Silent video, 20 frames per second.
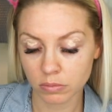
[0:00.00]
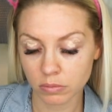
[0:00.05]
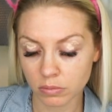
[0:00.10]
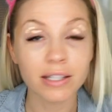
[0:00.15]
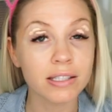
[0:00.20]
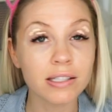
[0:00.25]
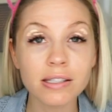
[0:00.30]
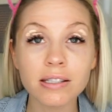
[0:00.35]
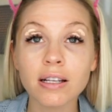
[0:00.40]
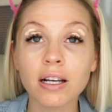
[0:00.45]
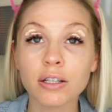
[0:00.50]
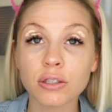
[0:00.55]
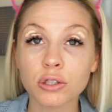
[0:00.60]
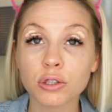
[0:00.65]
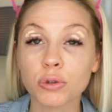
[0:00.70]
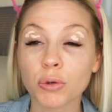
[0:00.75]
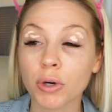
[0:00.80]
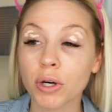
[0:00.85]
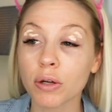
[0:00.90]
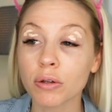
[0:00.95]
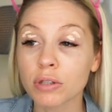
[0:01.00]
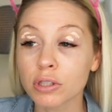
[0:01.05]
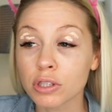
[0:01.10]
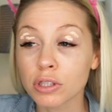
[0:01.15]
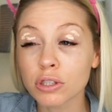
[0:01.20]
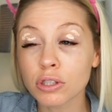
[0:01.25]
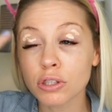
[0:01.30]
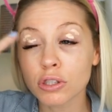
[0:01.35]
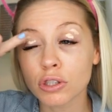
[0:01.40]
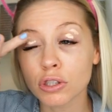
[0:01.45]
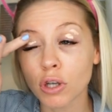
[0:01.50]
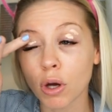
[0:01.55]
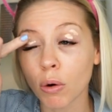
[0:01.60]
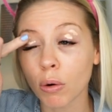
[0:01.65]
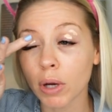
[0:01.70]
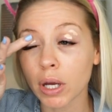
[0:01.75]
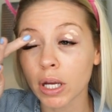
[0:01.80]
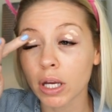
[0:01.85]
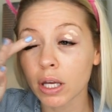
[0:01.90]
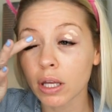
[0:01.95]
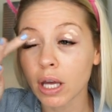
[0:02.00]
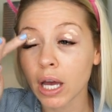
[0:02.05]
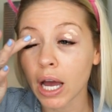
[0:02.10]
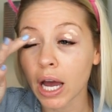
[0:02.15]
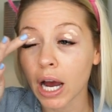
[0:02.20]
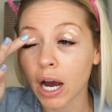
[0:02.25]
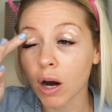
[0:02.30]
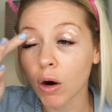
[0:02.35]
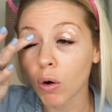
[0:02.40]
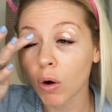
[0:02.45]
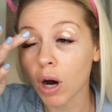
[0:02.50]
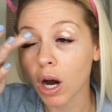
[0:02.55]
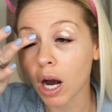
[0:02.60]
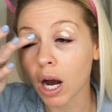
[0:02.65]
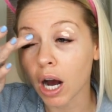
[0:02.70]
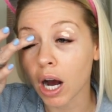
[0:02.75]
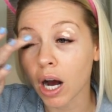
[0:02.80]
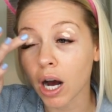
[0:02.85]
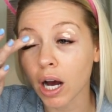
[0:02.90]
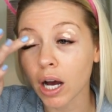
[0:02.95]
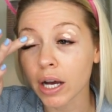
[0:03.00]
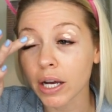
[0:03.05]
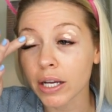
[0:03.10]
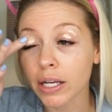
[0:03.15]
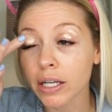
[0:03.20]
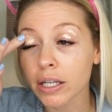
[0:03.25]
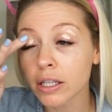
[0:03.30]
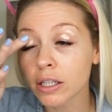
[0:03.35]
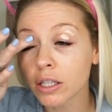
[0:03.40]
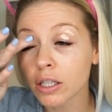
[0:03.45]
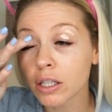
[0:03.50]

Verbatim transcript: This is not a tutorial, this is just showing how I